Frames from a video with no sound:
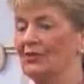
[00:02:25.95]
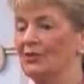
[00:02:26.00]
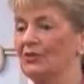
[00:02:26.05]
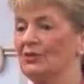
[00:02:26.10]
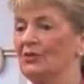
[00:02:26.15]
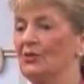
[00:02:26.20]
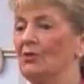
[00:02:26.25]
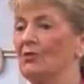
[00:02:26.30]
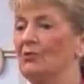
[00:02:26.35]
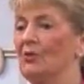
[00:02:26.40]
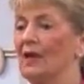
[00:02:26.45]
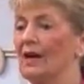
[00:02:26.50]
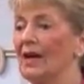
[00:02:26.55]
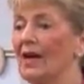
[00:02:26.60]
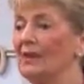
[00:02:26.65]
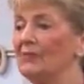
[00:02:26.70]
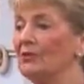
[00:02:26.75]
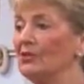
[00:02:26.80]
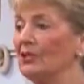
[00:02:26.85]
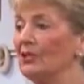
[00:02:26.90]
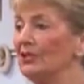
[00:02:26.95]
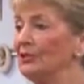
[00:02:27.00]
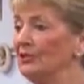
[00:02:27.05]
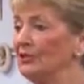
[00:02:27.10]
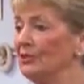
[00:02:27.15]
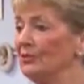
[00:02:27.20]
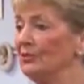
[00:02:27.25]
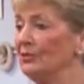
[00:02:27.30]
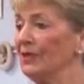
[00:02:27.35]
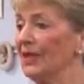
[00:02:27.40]
So, what I'm going to
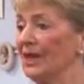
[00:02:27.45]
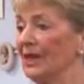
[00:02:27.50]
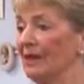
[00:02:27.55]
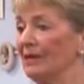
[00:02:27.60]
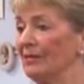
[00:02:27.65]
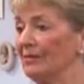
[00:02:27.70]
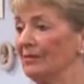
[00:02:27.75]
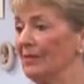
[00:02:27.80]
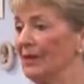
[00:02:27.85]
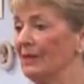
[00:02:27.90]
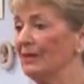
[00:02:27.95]
do now